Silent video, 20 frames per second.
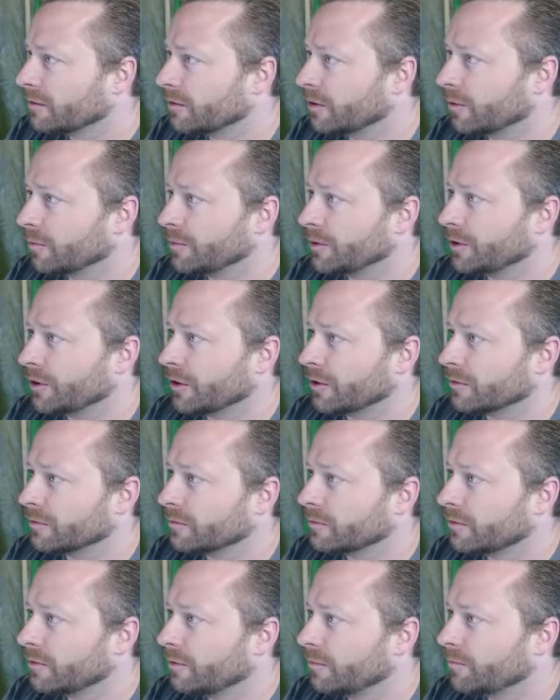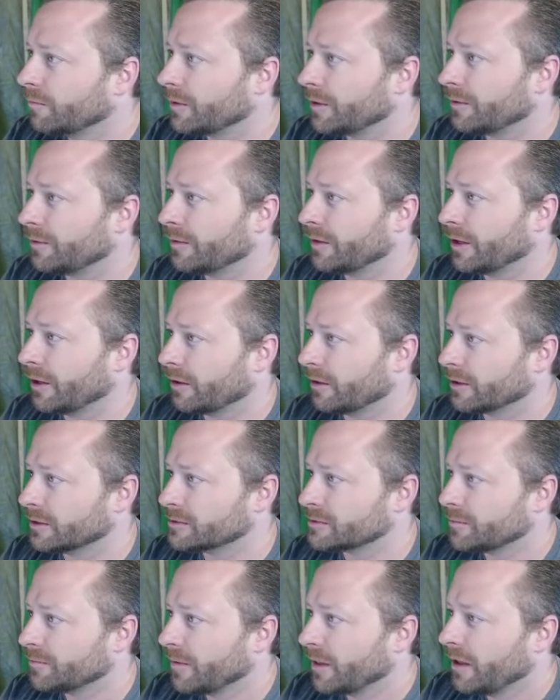Nope, you don't. But there it
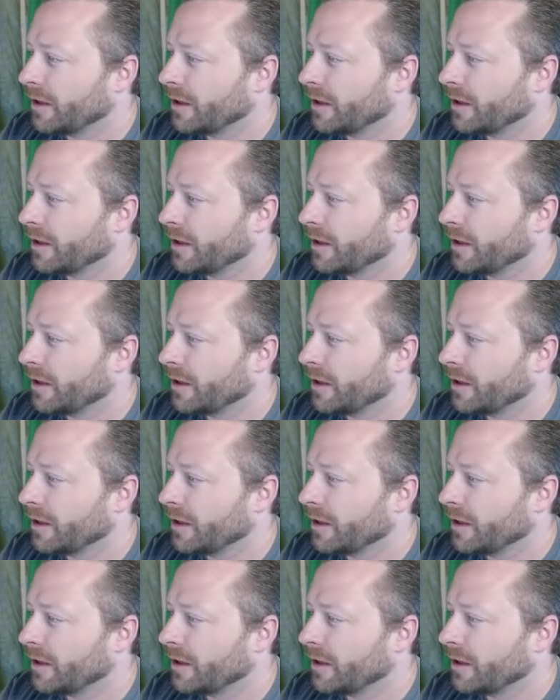is.